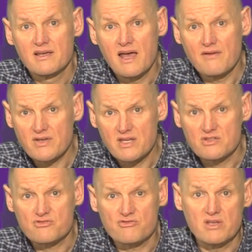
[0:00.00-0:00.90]
have a
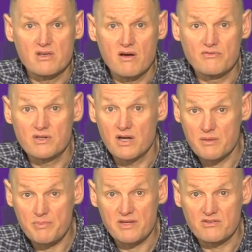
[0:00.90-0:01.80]
history of
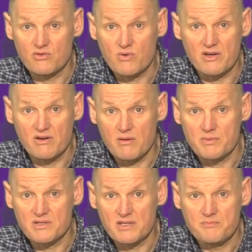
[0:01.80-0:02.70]
diabetic
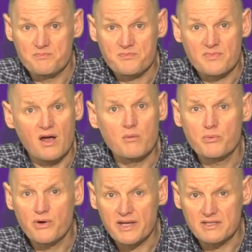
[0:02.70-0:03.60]
retinopathy, are
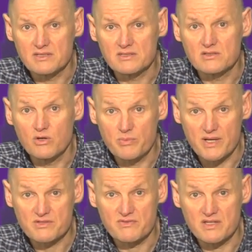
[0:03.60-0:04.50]
pregnant or
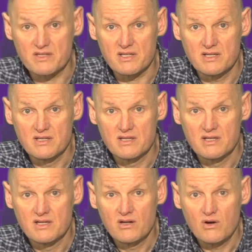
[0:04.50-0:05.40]
breastfeeding,
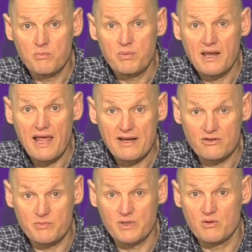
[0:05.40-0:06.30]
or plan
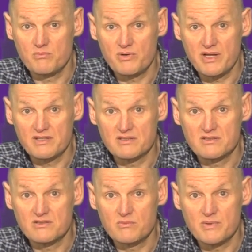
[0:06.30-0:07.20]
to become
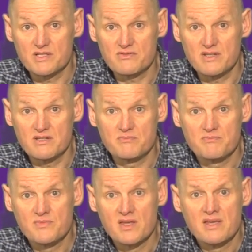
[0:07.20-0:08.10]
pregnant or breastfeed.
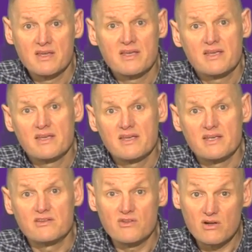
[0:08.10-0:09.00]

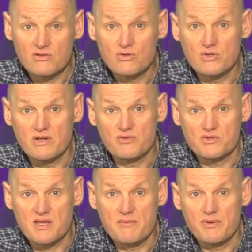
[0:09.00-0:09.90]
It is not known if
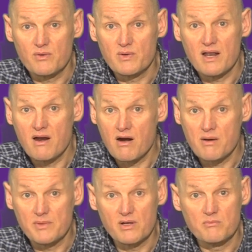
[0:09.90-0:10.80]
Ozempic will
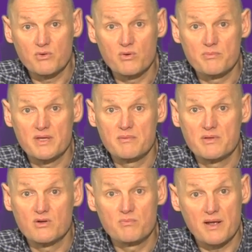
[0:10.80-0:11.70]
harm an unborn
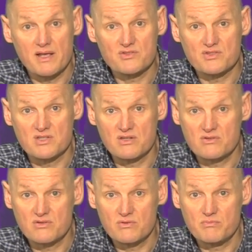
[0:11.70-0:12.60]
baby or passes
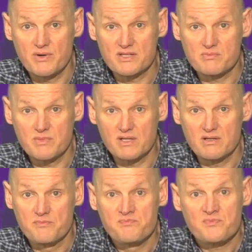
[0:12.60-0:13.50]
into breast milk.